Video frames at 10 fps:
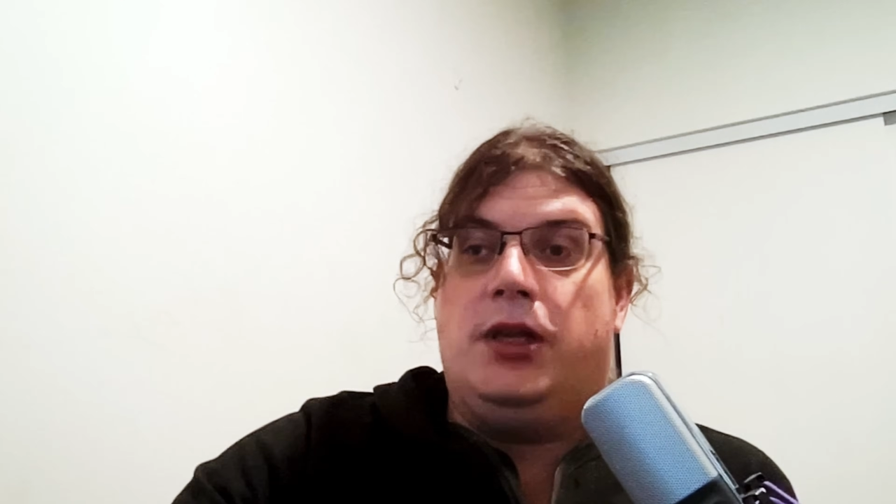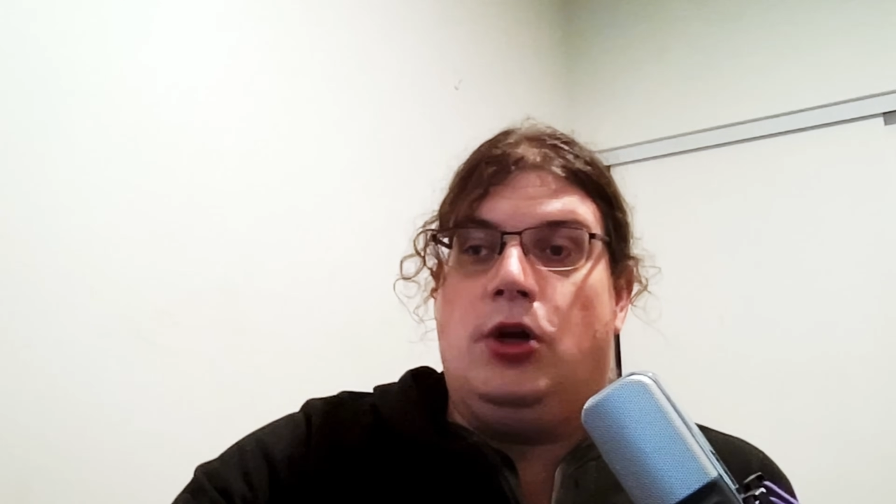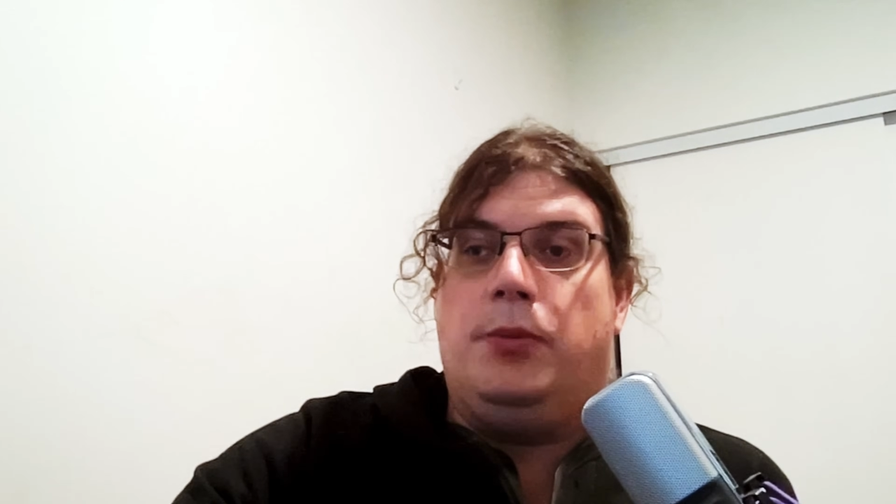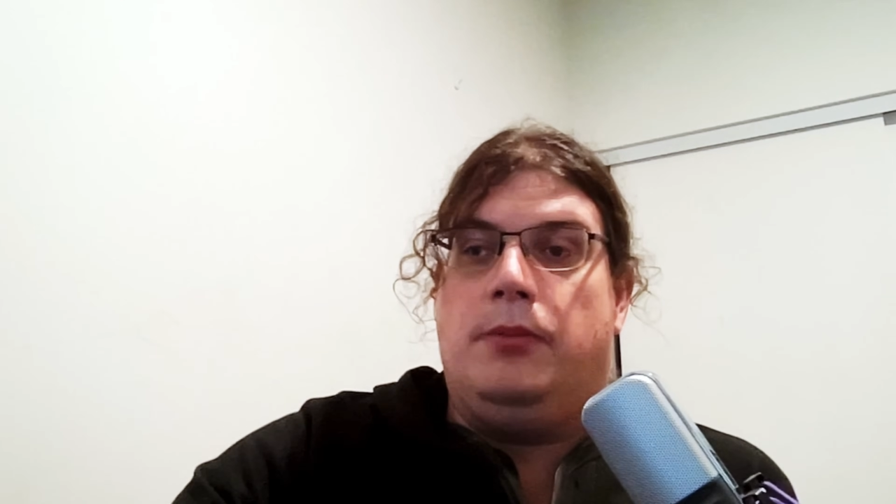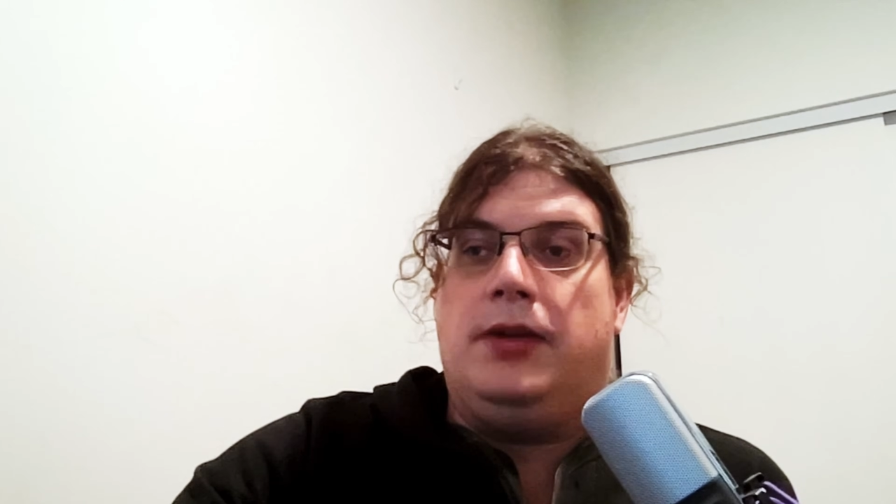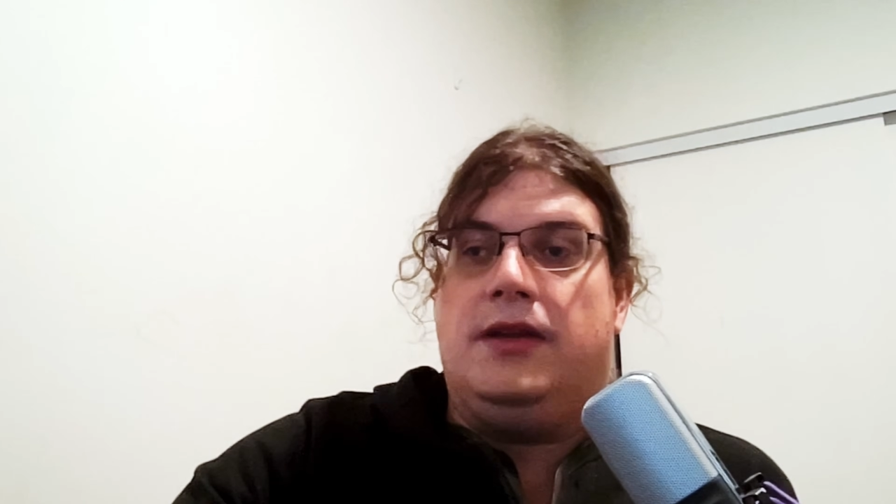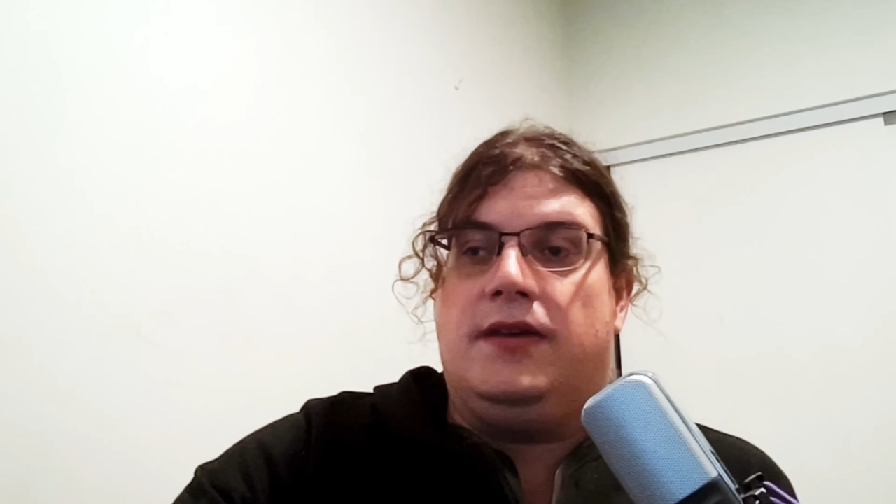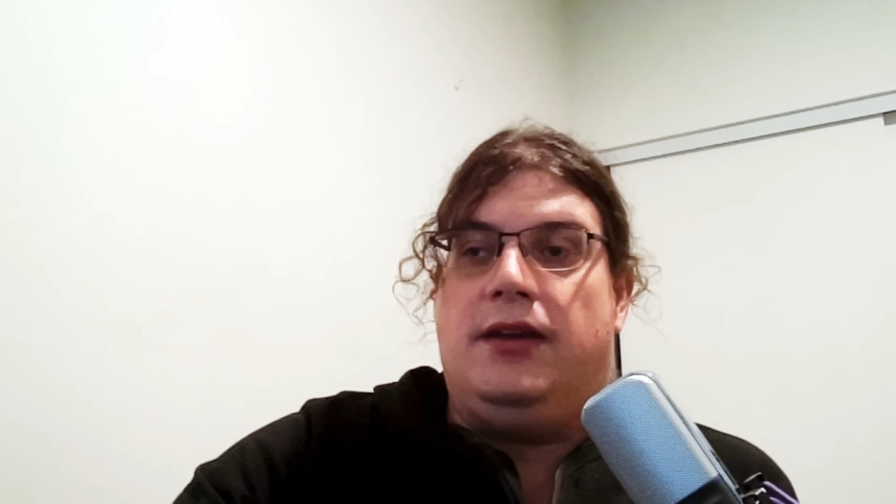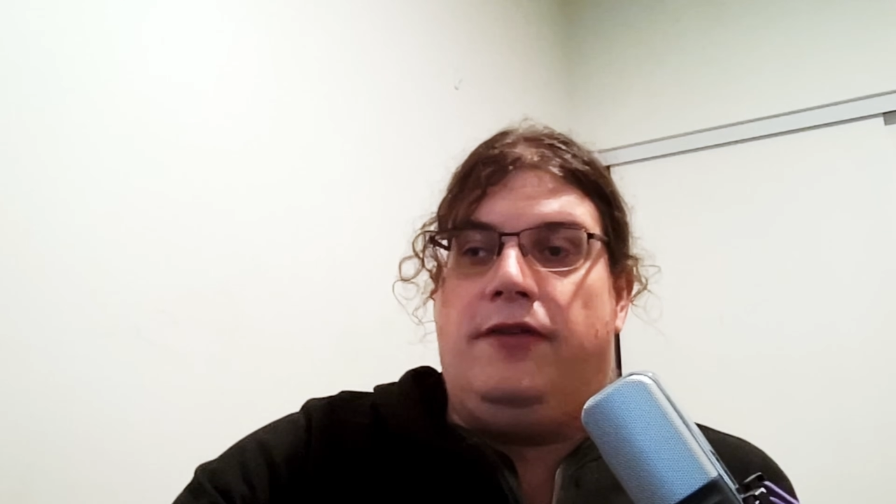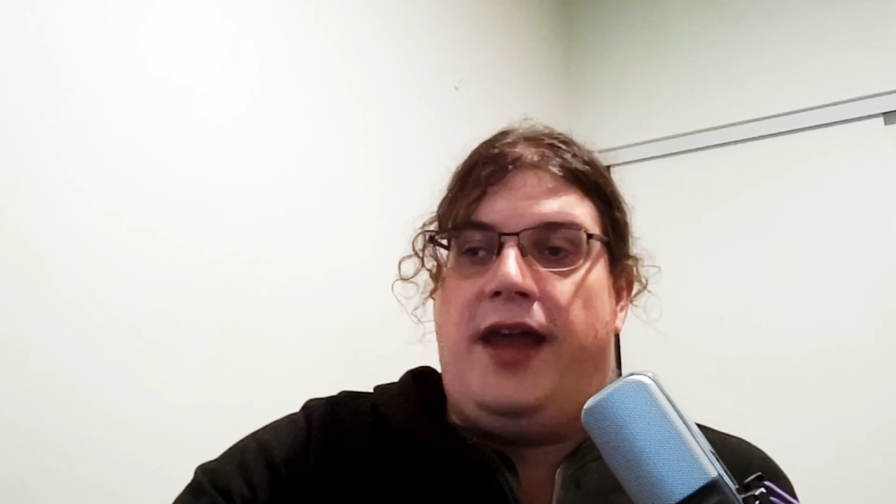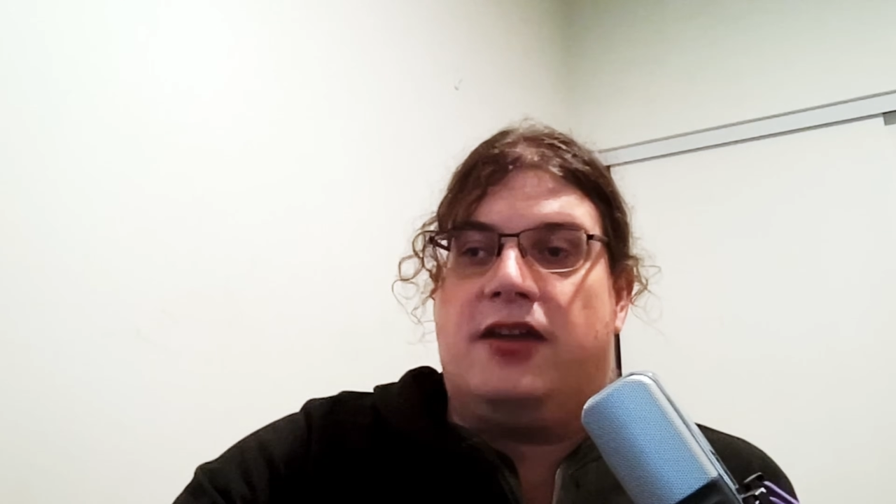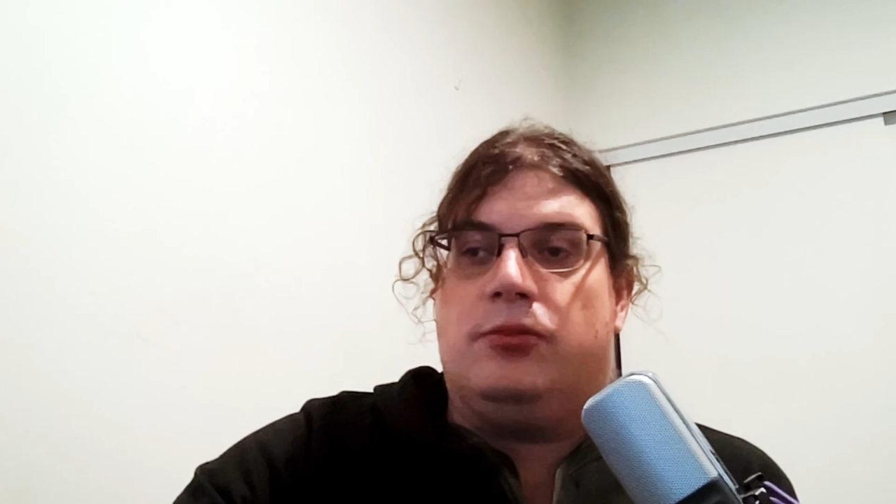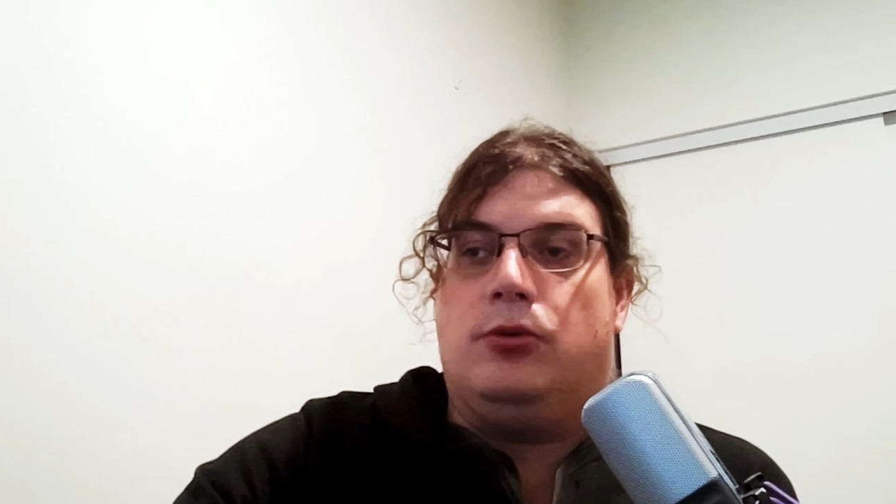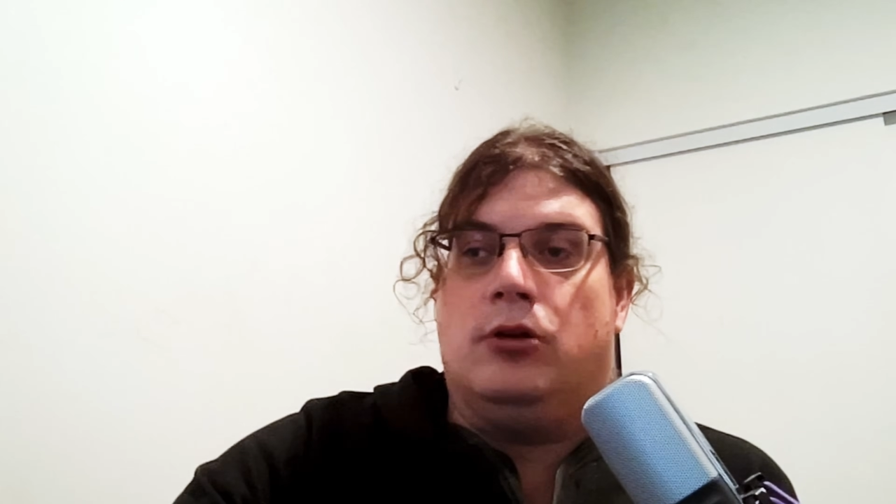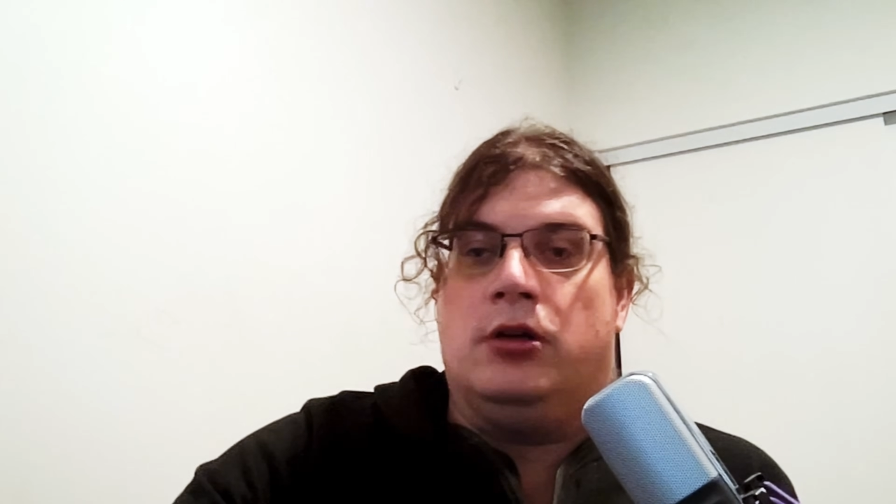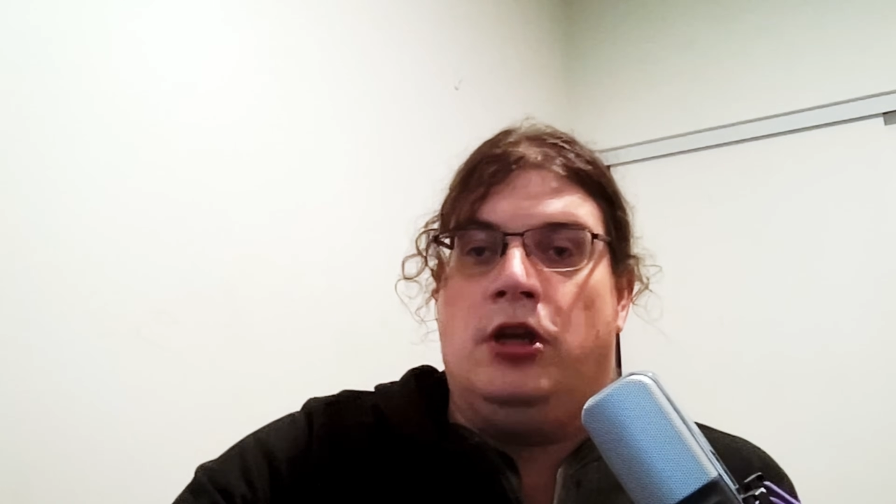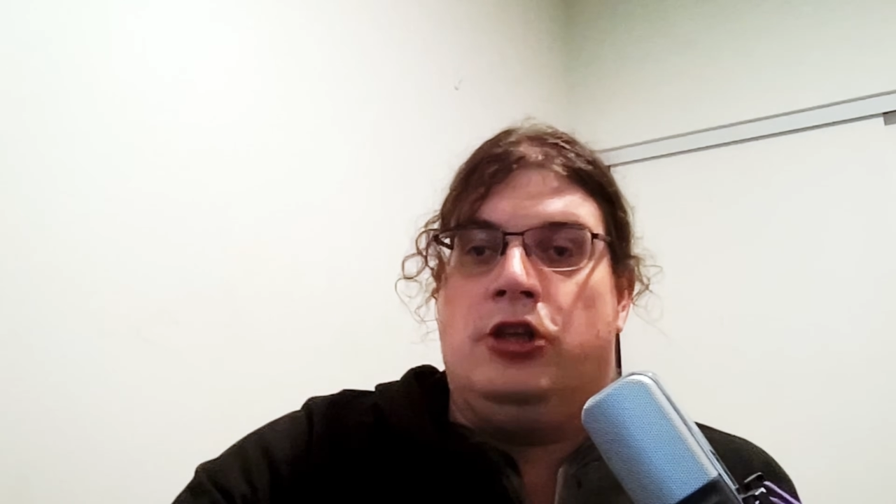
OpenBSD VAX port,